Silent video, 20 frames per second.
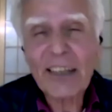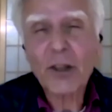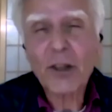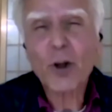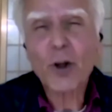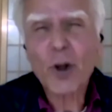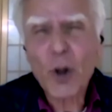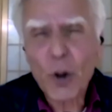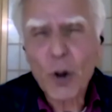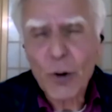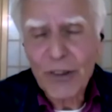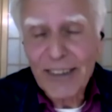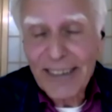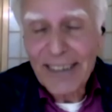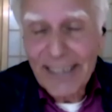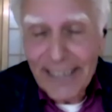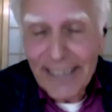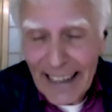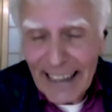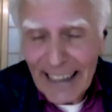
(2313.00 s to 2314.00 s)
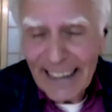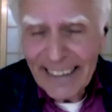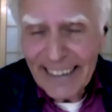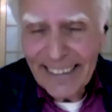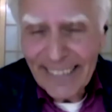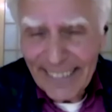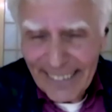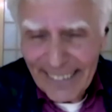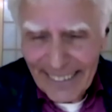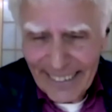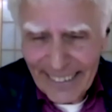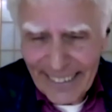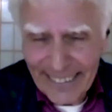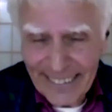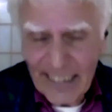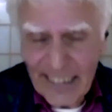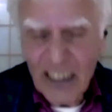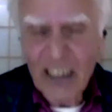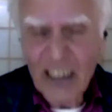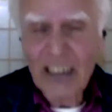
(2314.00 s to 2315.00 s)
condenses
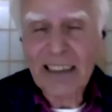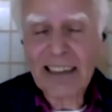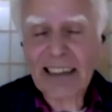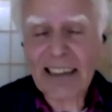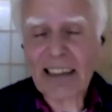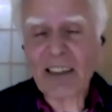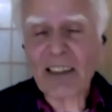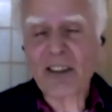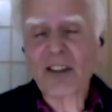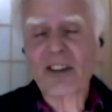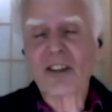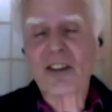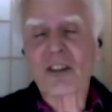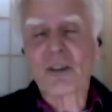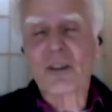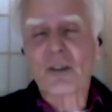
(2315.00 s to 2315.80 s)
into